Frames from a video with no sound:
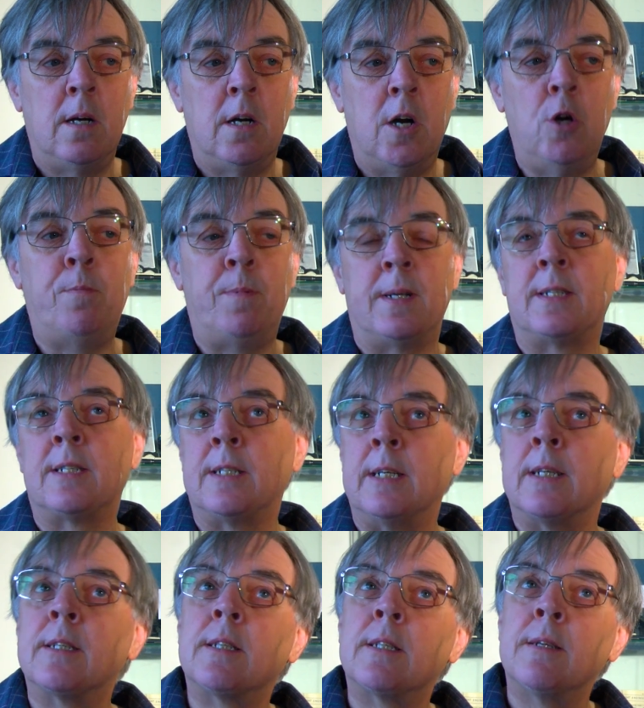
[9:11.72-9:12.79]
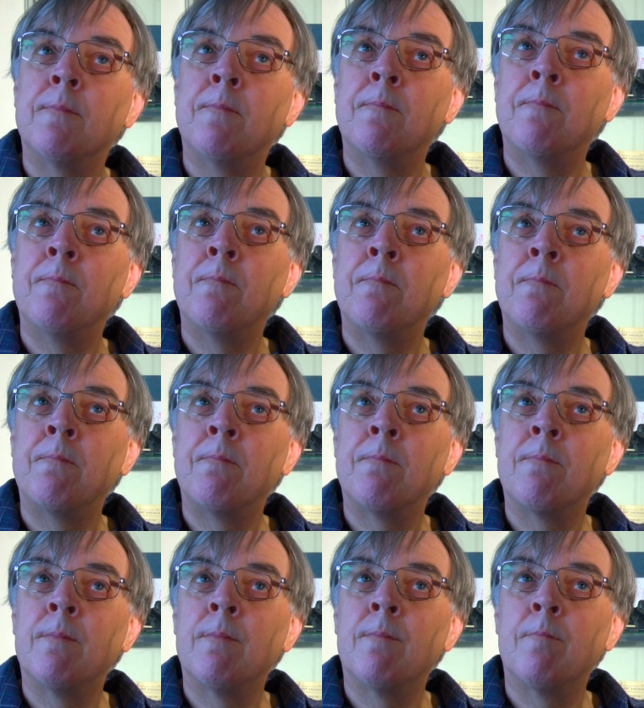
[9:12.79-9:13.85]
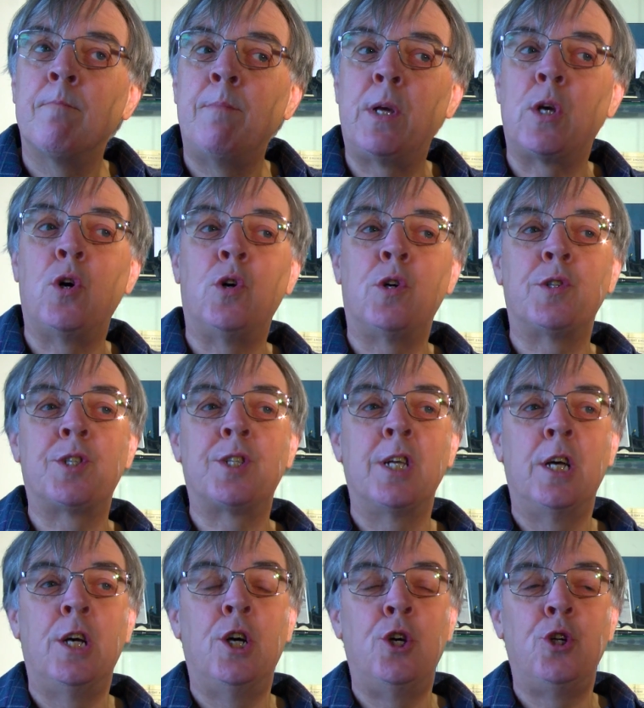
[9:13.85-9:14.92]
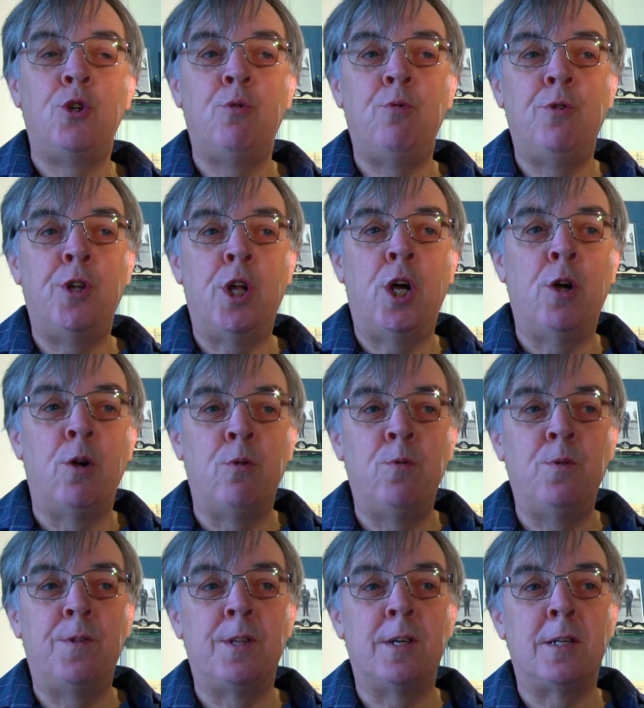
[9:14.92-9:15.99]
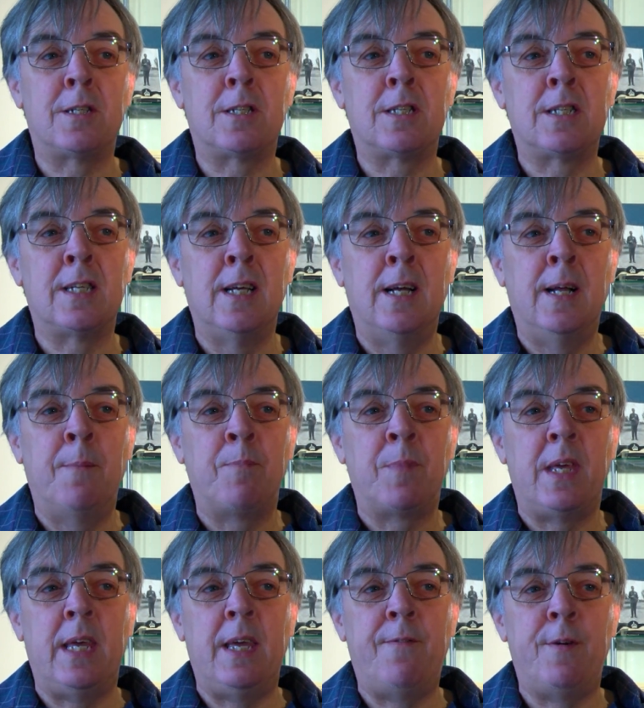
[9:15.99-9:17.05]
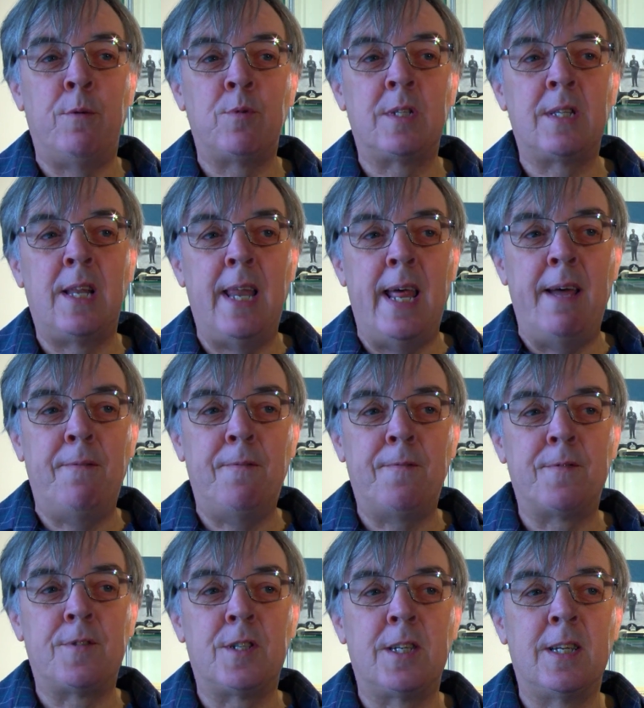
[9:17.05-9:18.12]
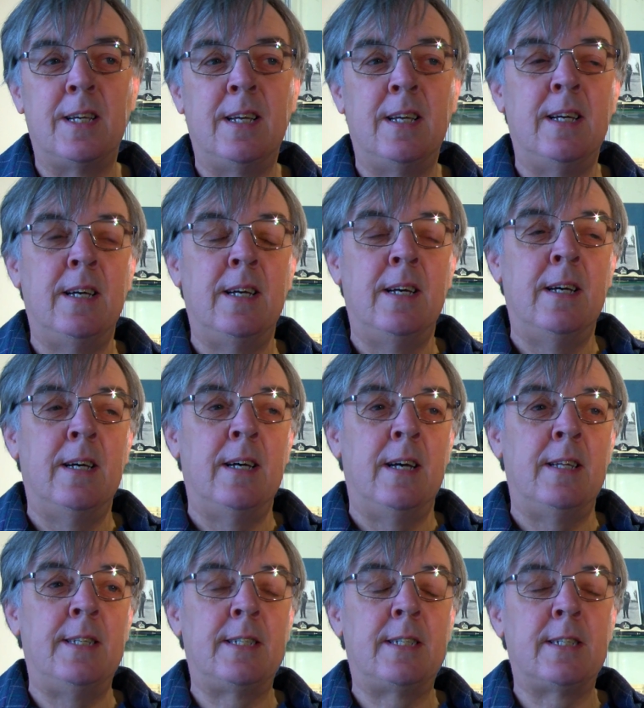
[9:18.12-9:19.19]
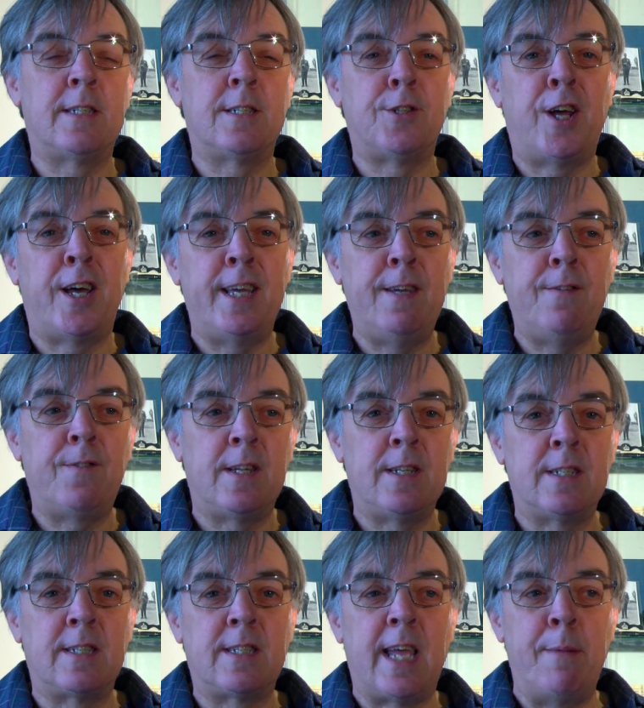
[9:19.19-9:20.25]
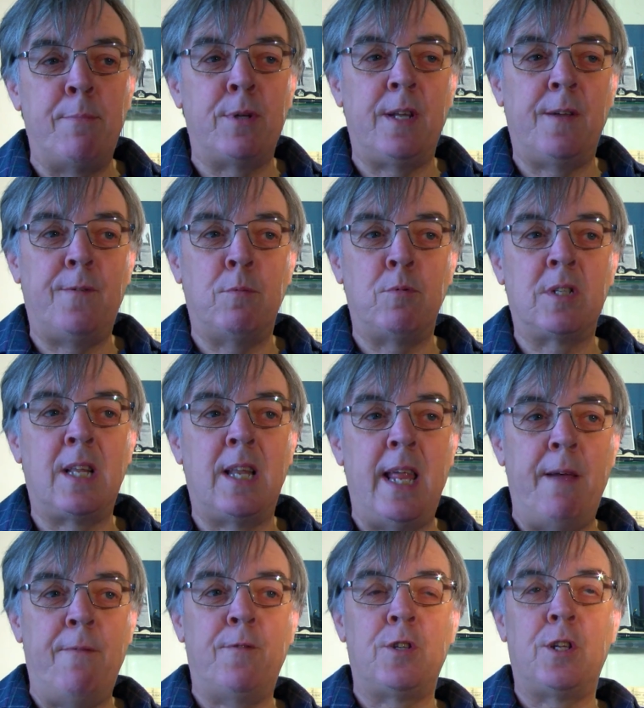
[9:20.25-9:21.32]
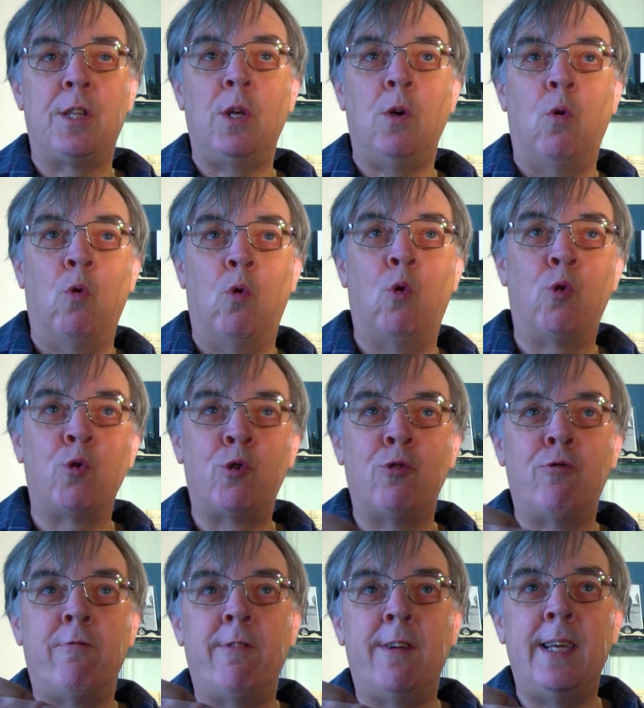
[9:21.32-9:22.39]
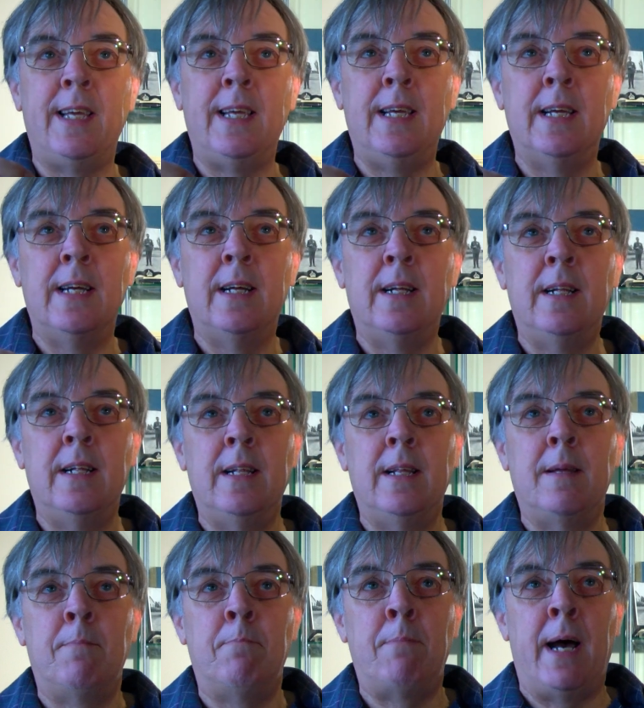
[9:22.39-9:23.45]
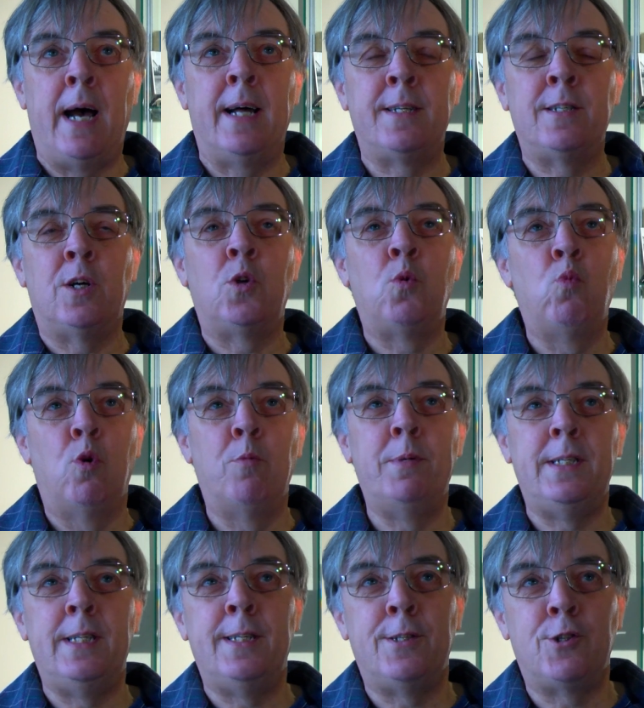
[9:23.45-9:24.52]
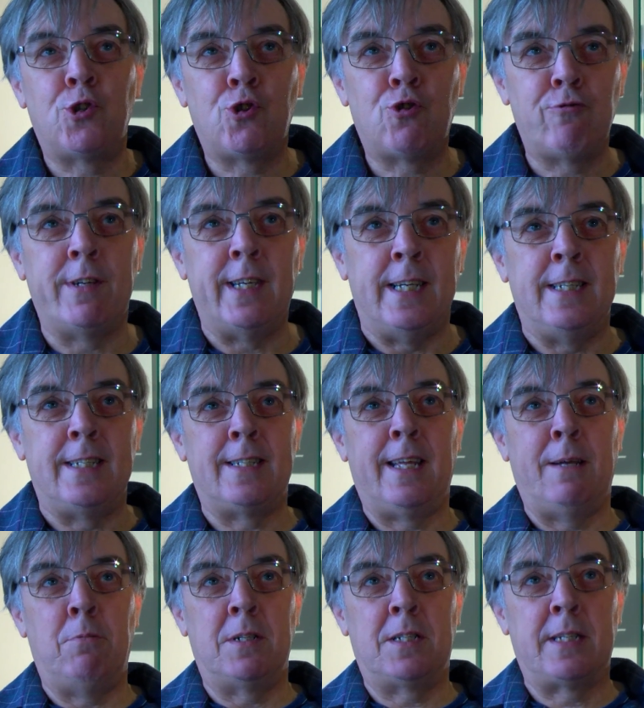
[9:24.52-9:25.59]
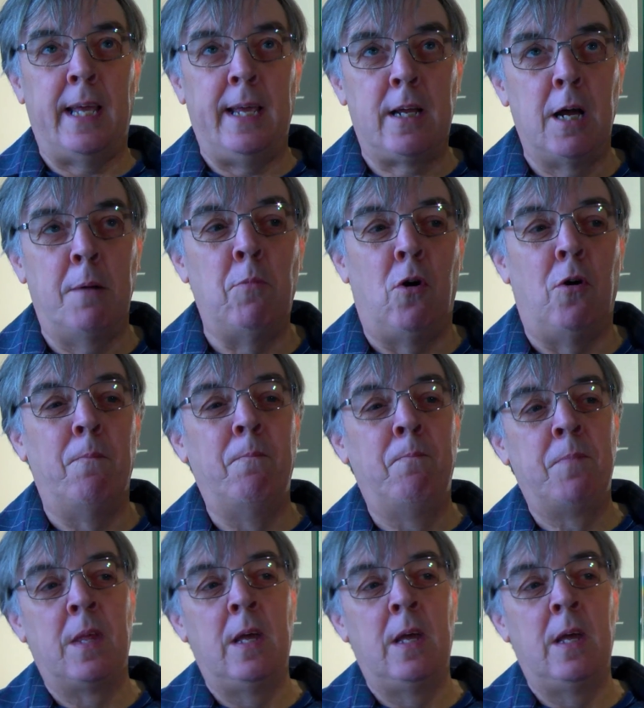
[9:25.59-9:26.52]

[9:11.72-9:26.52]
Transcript: hopelessness because you know that if it was left, and this is a naive thing to say, but if it was left to the ordinary man and woman in the street, they would say, Come on,